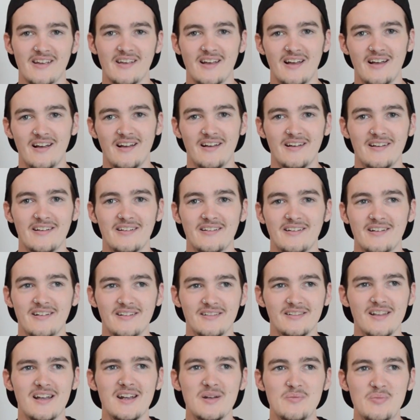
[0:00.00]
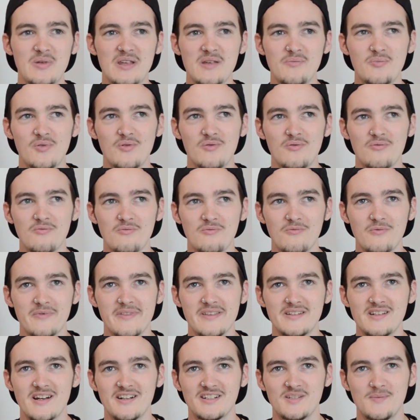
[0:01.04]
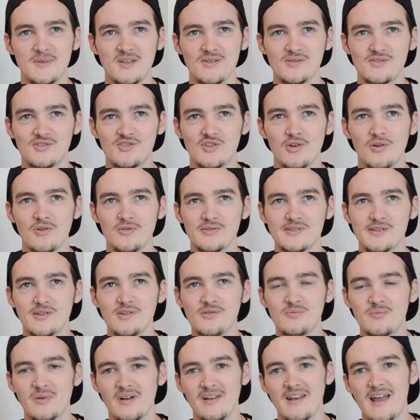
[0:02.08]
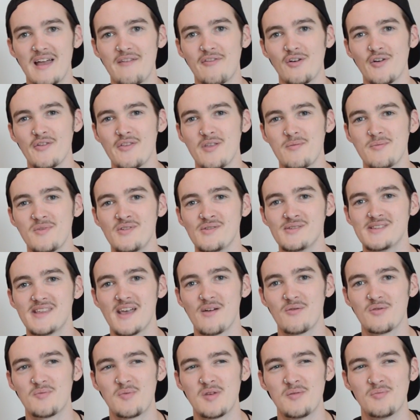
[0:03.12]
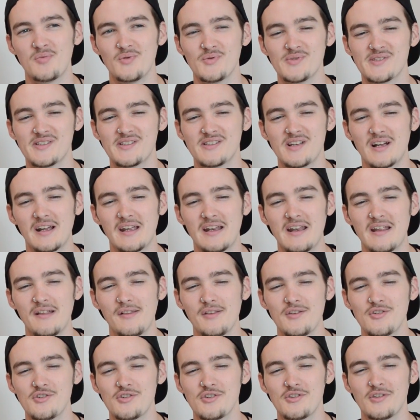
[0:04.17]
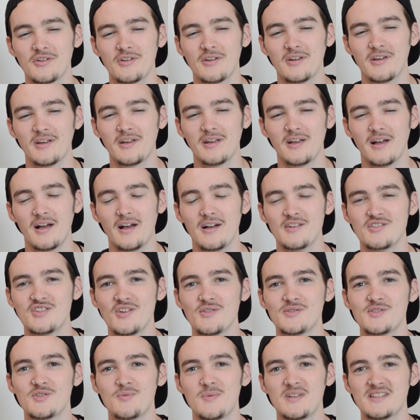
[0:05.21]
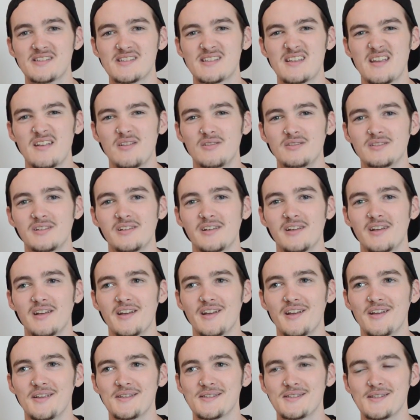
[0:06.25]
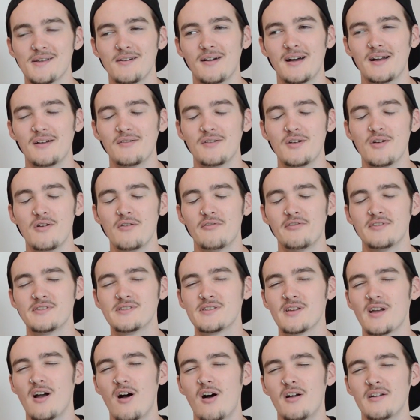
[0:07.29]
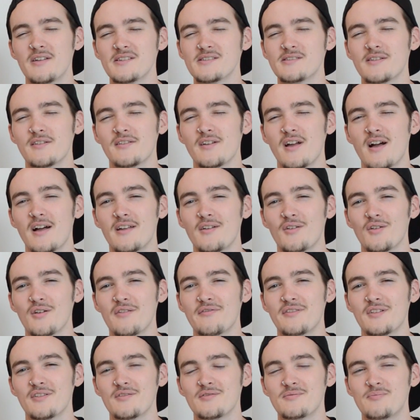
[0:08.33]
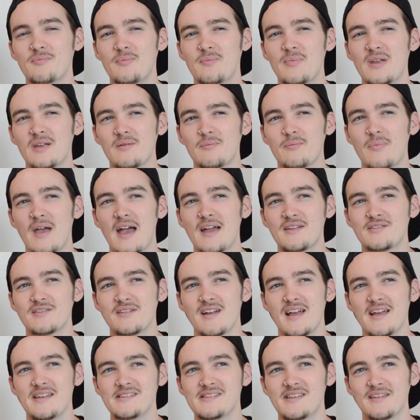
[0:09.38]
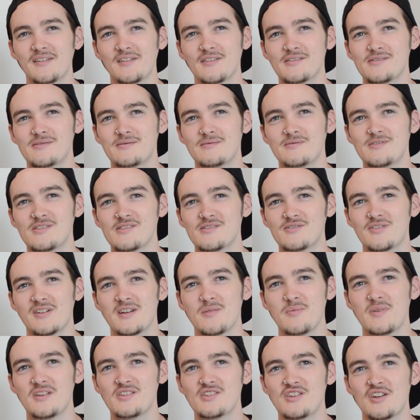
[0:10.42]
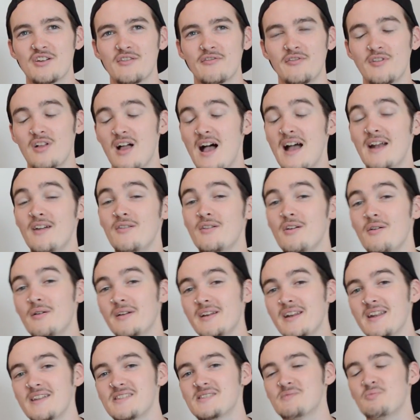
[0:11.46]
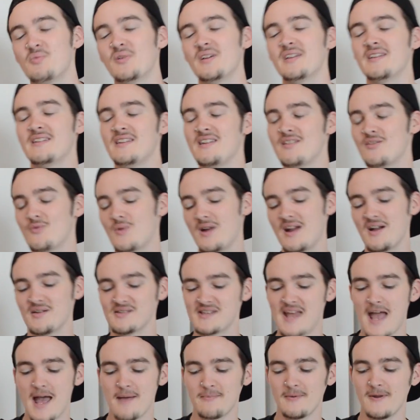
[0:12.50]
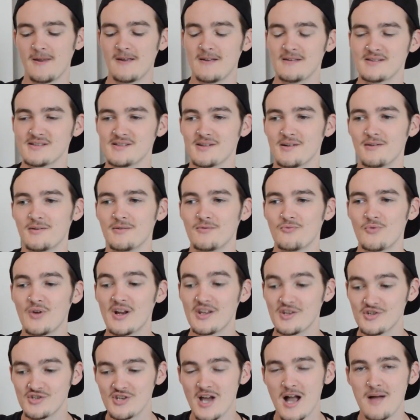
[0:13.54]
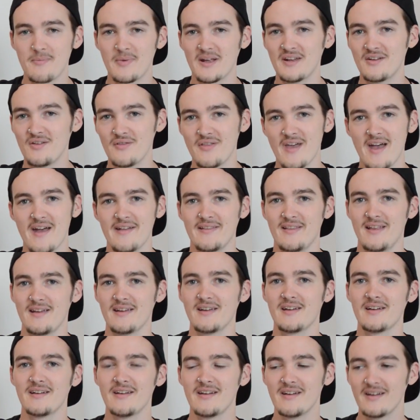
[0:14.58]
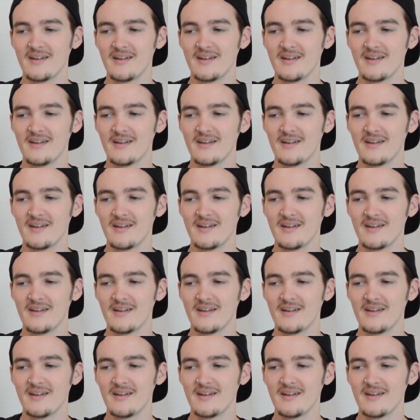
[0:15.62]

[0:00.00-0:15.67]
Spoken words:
A lot of people, when they talk to me, use Jozu, but I've heard them use that with people who suck at English. Jozu means skilled, so I don't know if it's honest or not, or if they're being patronizing or just trying to be cheerful. I don't know what it is, but either way, I was happy. And so when I shop, I do that. Like